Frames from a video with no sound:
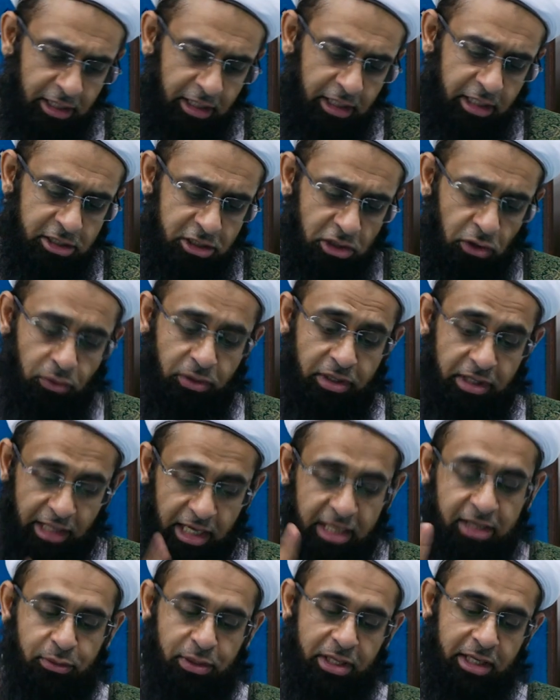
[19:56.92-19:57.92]
So,
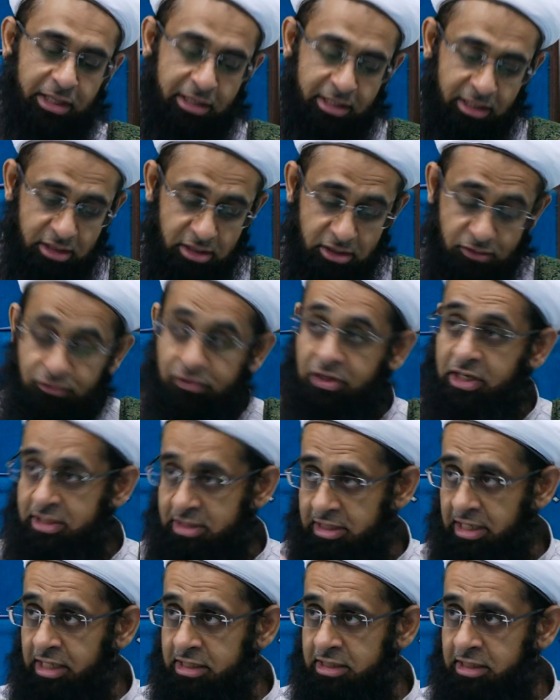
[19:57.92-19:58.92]
anyway, this
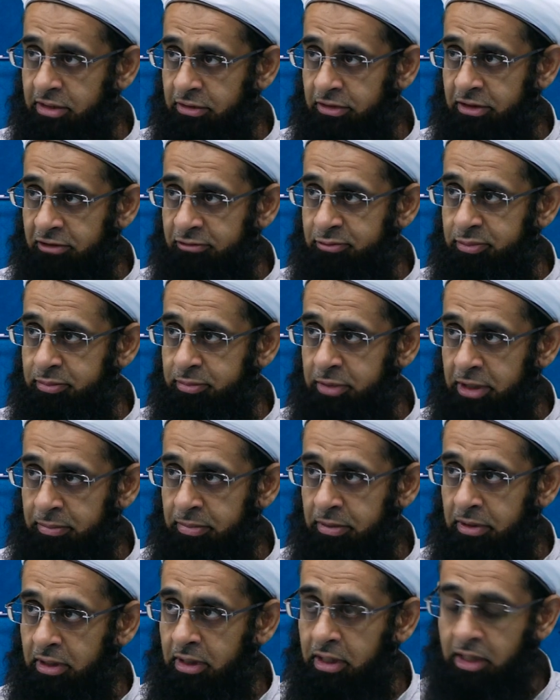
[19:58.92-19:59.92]
first category of
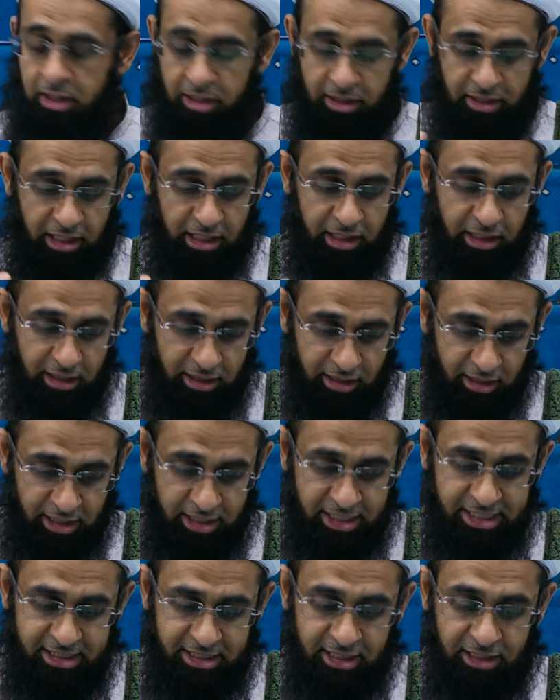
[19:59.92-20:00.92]
people, they are a
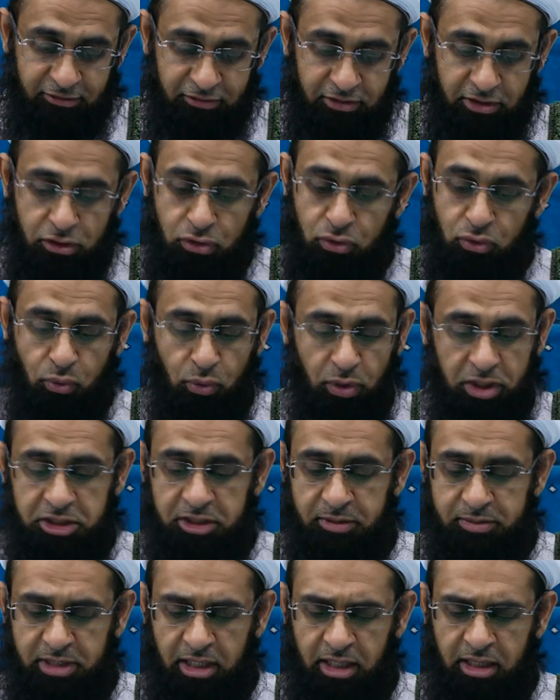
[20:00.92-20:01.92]
servant who
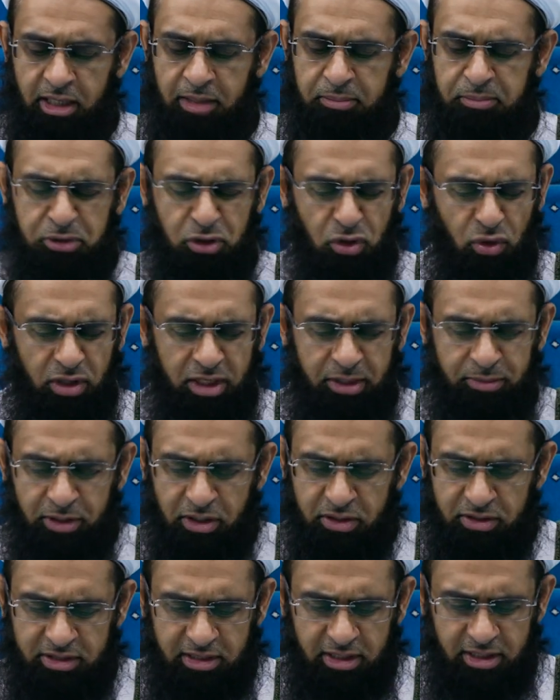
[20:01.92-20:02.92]
worships Allah purely
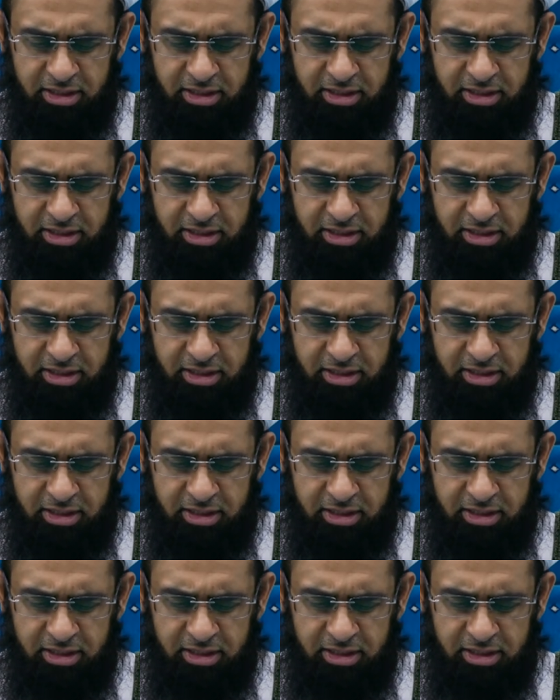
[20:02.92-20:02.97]
because they're a